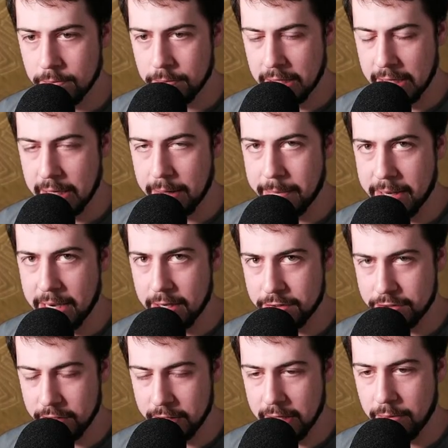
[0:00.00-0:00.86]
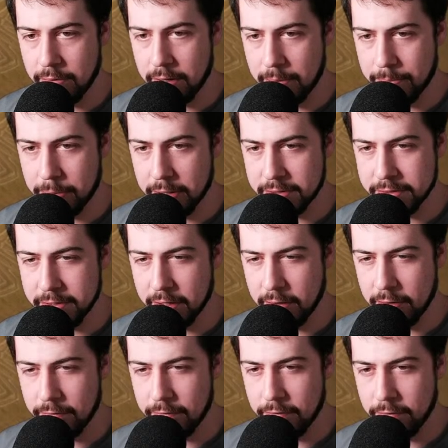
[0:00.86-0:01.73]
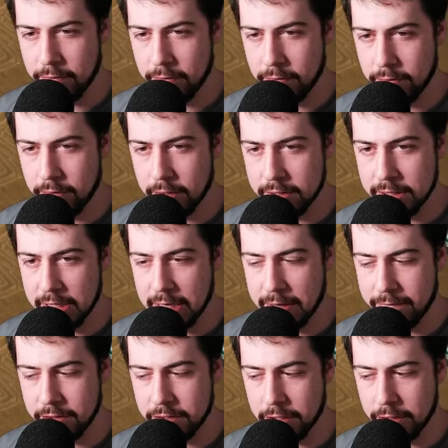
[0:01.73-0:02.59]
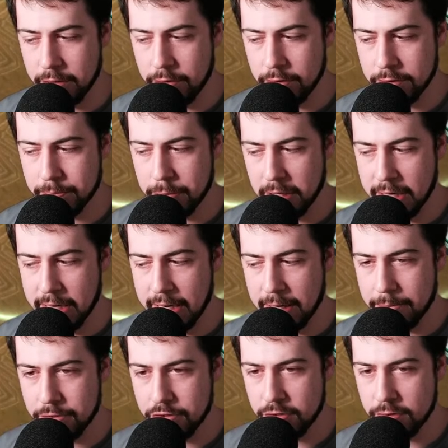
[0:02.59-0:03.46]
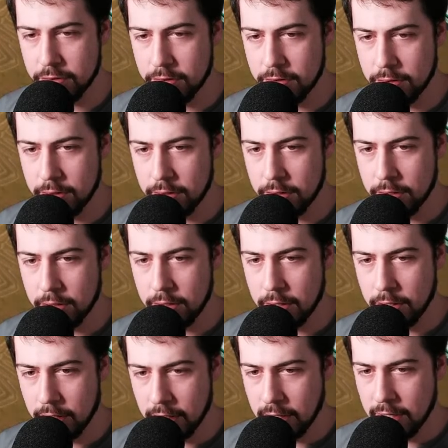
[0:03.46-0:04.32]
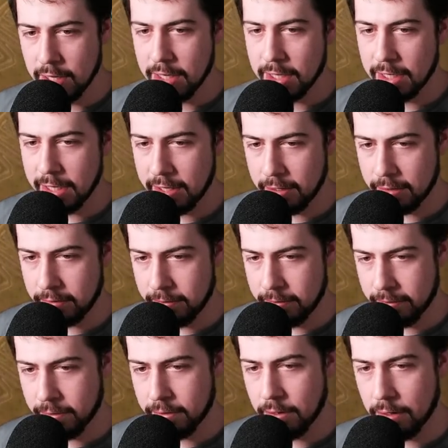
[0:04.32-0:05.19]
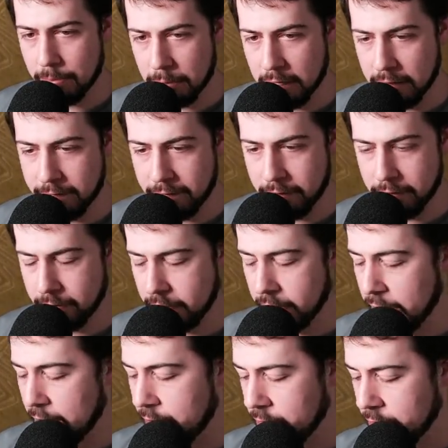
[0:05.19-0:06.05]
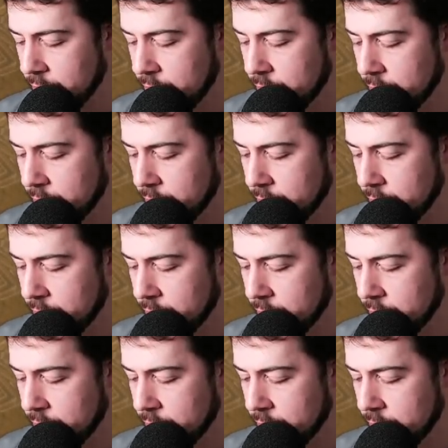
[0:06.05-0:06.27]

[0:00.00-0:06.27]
but I imagine they want to preserve the Scavenging Ooze, perhaps. Get it above 3.